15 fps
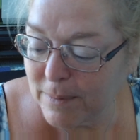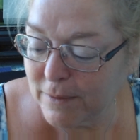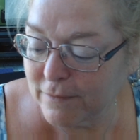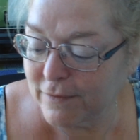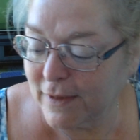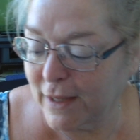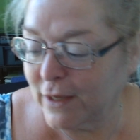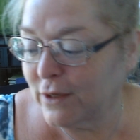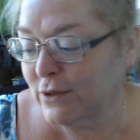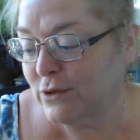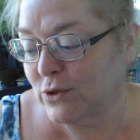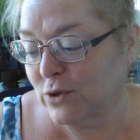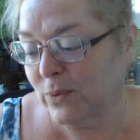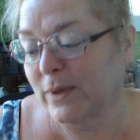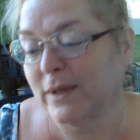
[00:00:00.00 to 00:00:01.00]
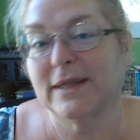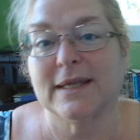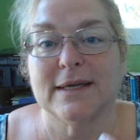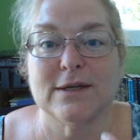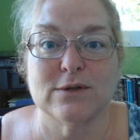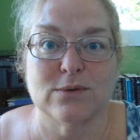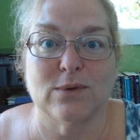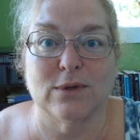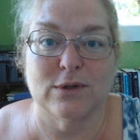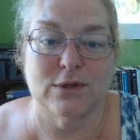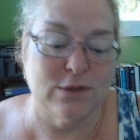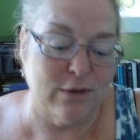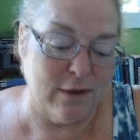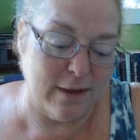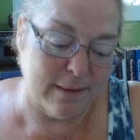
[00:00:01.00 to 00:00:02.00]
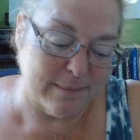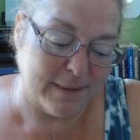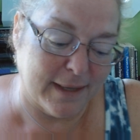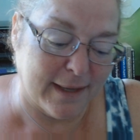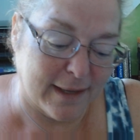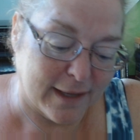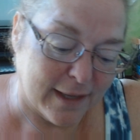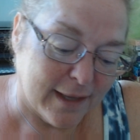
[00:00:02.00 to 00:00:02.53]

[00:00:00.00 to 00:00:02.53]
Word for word: of like doing things all the time, like